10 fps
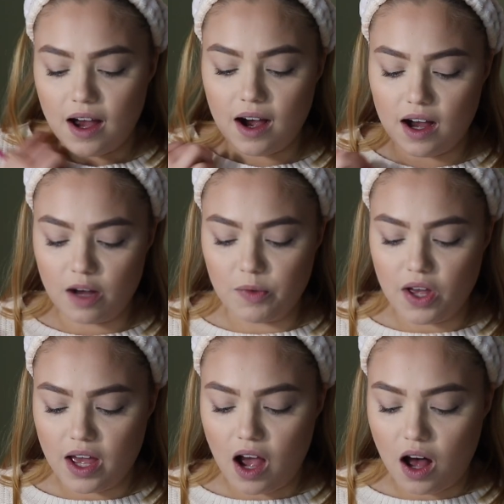Um,
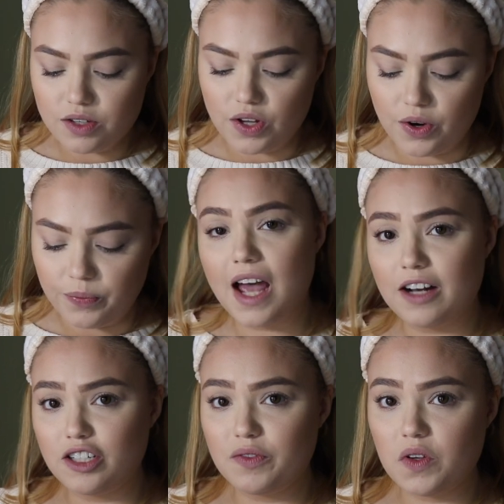also, I
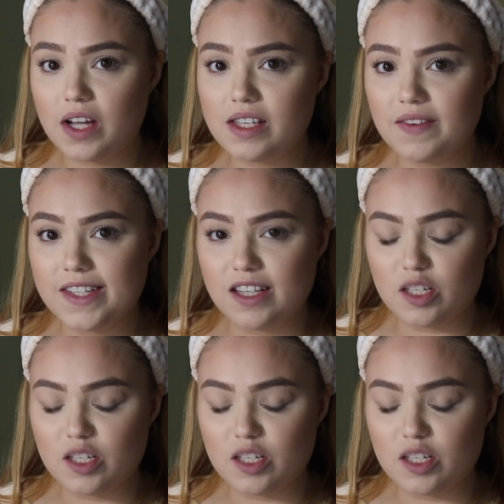don't know if you guys have seen